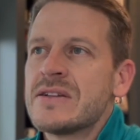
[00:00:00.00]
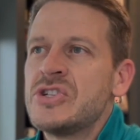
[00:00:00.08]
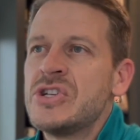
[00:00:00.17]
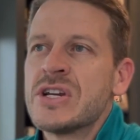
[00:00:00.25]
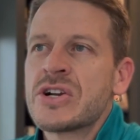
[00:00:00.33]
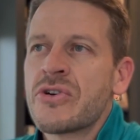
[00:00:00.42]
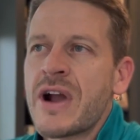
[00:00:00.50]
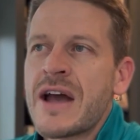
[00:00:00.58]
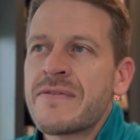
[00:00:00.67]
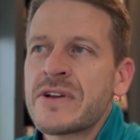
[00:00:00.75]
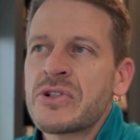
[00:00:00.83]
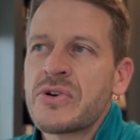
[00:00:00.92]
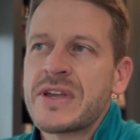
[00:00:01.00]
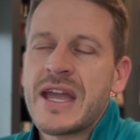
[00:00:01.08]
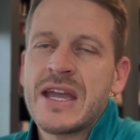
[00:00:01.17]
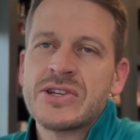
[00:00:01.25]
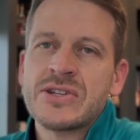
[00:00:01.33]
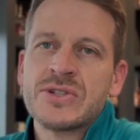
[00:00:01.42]
geographic
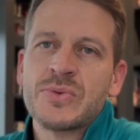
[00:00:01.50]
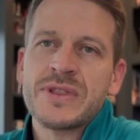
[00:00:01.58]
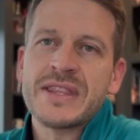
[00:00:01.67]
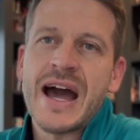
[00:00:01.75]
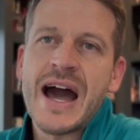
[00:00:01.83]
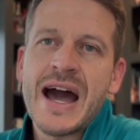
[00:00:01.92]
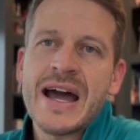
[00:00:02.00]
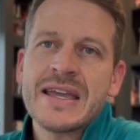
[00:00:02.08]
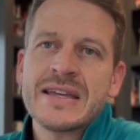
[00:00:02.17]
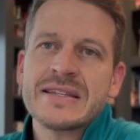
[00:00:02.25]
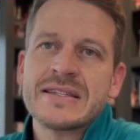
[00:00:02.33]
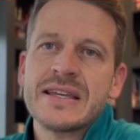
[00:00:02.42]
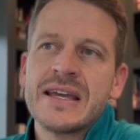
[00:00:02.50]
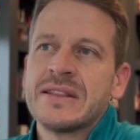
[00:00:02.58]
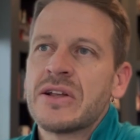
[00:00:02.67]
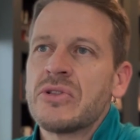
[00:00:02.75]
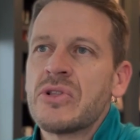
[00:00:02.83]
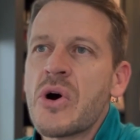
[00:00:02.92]
locations with the highest and
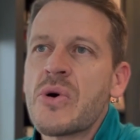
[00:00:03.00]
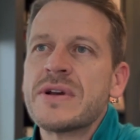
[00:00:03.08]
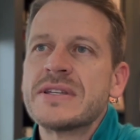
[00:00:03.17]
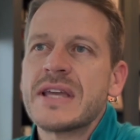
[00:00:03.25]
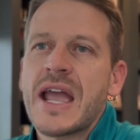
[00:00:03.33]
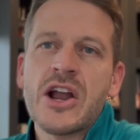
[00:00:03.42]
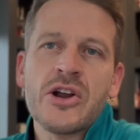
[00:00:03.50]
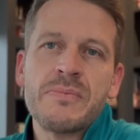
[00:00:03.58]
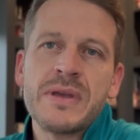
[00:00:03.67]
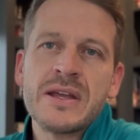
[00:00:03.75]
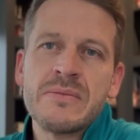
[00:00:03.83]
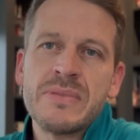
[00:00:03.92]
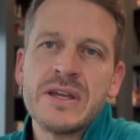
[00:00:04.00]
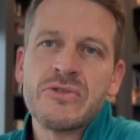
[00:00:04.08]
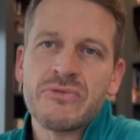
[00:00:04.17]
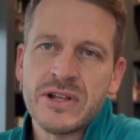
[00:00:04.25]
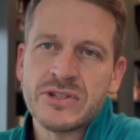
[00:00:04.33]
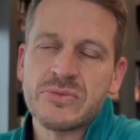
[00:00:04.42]
the lowest
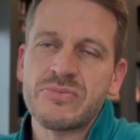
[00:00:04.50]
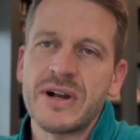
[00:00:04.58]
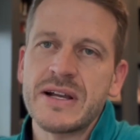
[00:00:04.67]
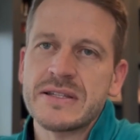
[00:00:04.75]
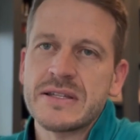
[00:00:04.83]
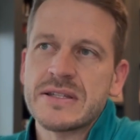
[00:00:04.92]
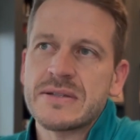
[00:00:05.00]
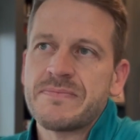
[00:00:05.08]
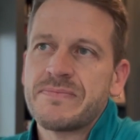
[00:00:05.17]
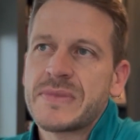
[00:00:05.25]
Airbnb rental prices.